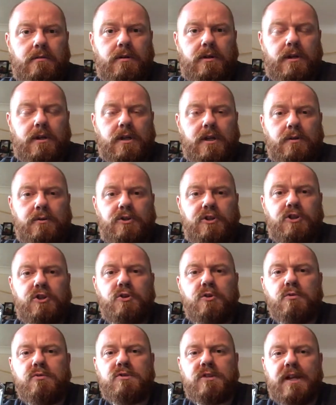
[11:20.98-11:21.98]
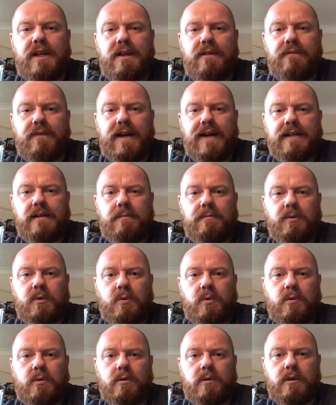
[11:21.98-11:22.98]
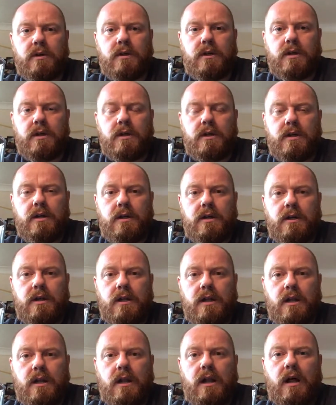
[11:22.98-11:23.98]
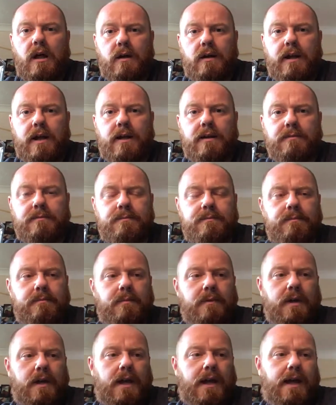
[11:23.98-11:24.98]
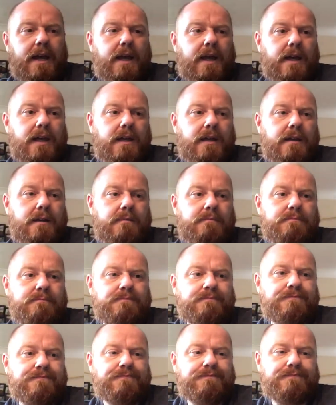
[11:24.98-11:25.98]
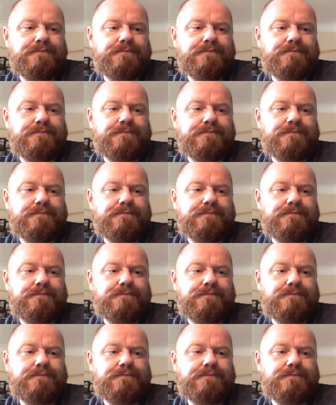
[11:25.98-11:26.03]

you know, hugely available lager. Um,